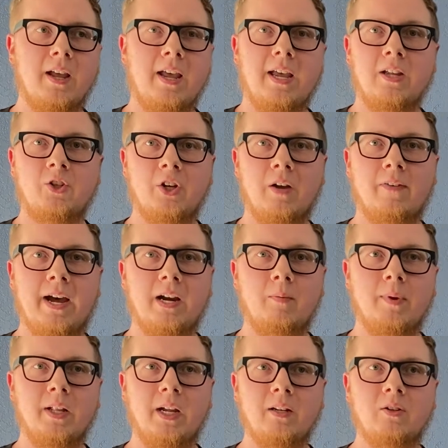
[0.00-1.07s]
And Jeff had to
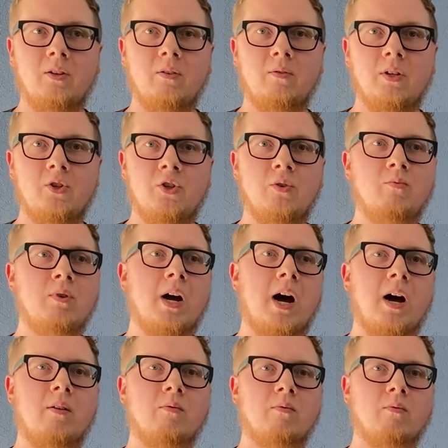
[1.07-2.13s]
be like, dude, did you not